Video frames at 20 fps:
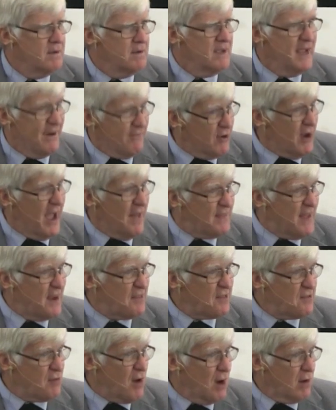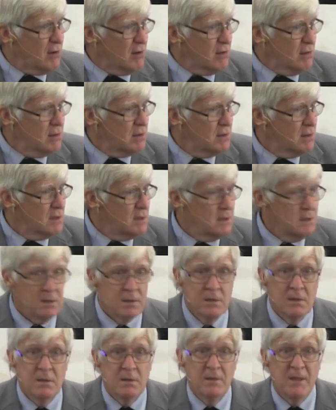You ever had that struggle?
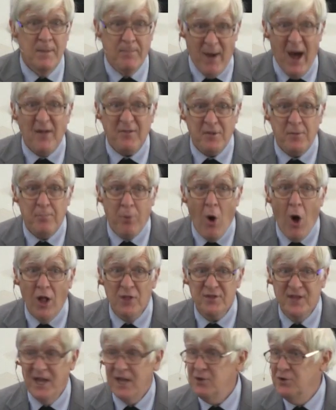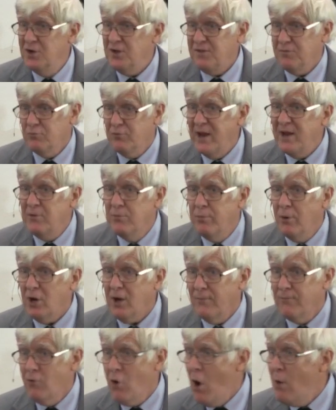The Apostle Paul did. Just read the book
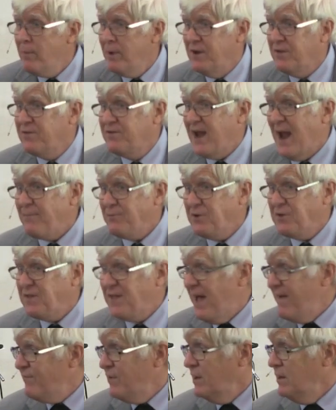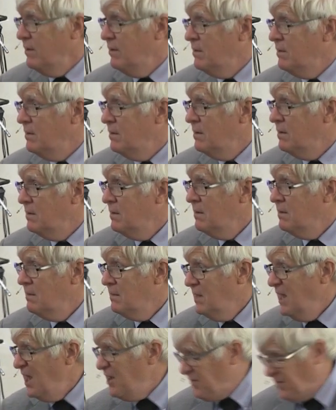of Romans, chapter 7.
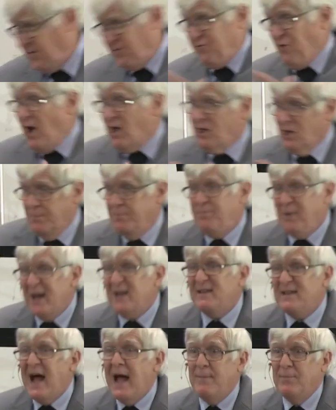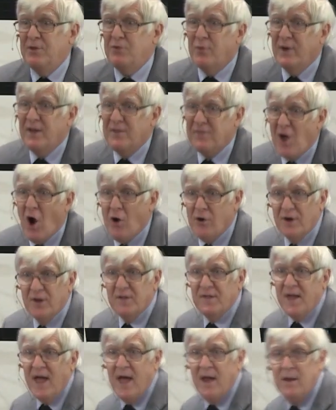He's struggling big time between his heart and
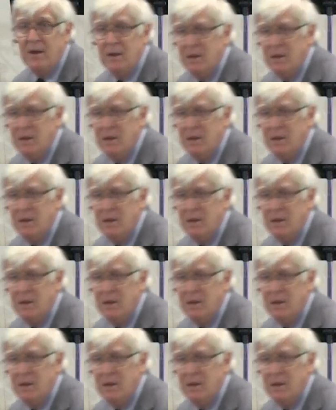his head.